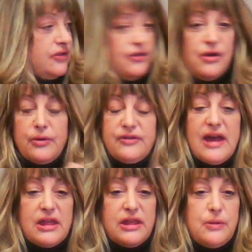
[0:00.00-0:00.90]
doesn't know
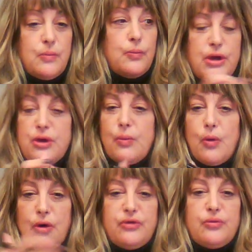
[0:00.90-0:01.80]
exactly what your
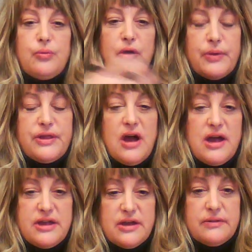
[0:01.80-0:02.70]
words were with
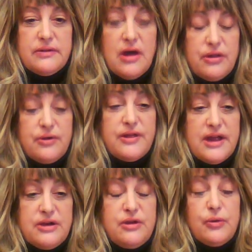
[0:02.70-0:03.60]
Anya, other than
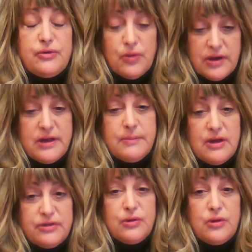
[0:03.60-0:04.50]
you were talking
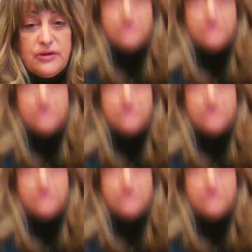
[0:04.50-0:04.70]
about the lawsuit.